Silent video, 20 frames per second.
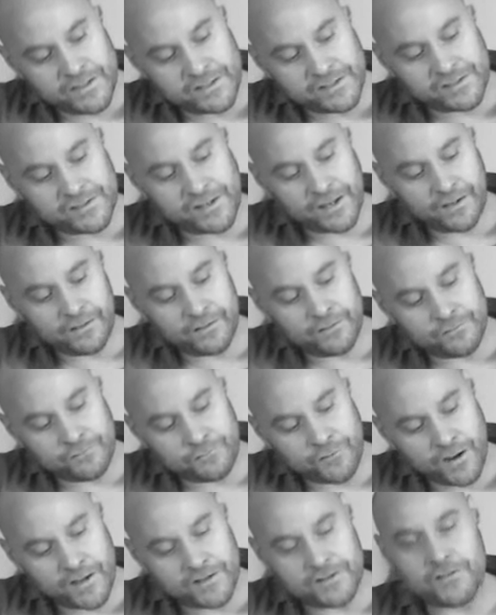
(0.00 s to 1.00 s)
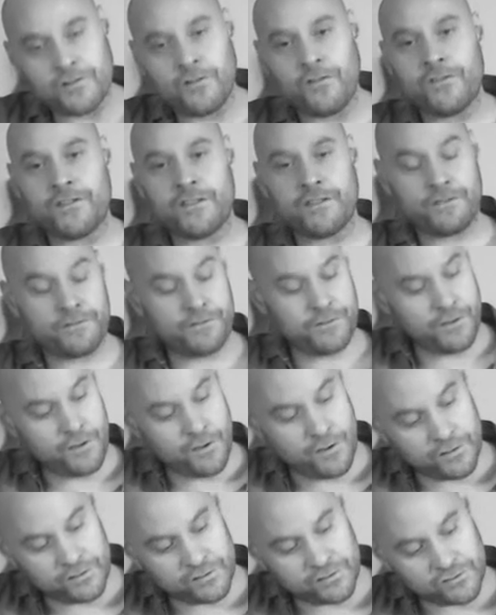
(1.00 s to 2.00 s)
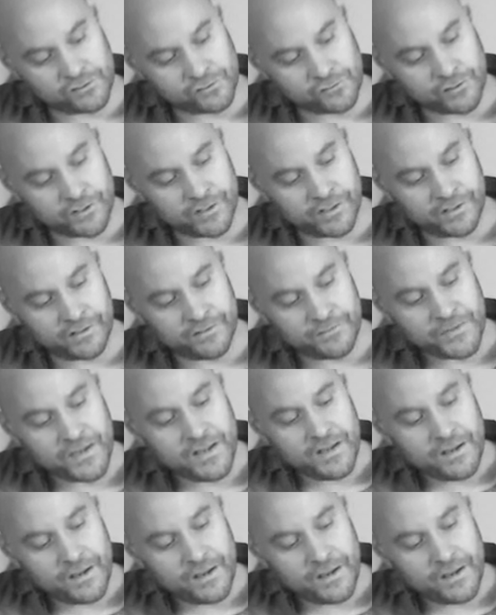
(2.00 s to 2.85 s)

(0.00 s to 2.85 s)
the second fret on the third string,